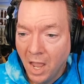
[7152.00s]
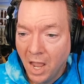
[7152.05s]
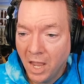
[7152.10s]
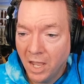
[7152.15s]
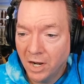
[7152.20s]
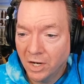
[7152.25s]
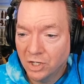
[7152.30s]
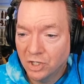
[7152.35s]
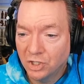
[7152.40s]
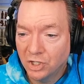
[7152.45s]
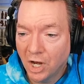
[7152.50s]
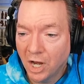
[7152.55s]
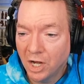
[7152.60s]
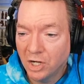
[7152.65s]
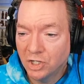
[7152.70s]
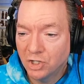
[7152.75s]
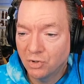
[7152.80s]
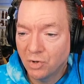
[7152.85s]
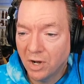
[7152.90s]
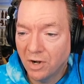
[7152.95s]
An
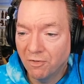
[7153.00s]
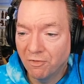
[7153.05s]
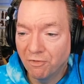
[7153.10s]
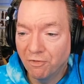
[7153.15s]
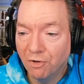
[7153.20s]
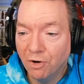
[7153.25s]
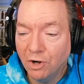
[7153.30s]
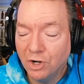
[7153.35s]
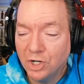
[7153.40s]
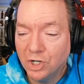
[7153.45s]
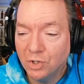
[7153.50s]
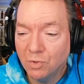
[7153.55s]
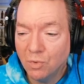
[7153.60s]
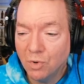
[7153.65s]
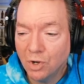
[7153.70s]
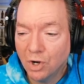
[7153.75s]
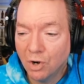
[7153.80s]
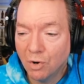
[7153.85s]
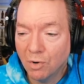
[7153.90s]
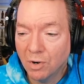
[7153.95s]
exchange trade of
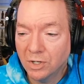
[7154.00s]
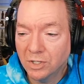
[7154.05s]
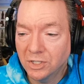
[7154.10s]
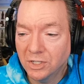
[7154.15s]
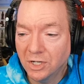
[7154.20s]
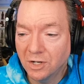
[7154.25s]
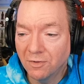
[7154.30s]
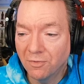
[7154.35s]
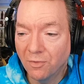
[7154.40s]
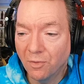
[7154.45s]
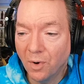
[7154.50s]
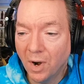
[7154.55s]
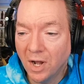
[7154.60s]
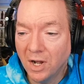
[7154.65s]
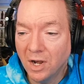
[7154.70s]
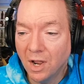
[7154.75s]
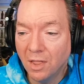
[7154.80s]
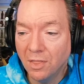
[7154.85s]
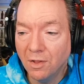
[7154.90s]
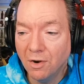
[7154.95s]
virtual currency for
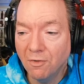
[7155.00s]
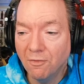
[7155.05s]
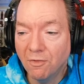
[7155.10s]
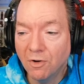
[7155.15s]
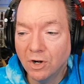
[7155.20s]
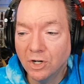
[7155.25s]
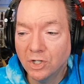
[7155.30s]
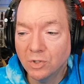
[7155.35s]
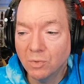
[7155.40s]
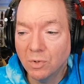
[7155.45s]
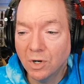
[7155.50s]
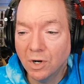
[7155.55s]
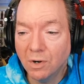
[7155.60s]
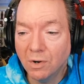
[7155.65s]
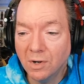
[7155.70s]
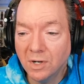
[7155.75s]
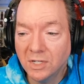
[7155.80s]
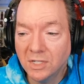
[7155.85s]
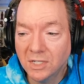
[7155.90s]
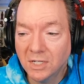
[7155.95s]
another virtual
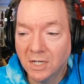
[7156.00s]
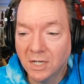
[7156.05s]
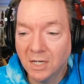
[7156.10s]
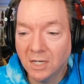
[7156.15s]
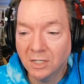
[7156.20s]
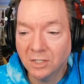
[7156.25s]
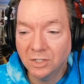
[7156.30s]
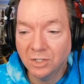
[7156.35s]
currency.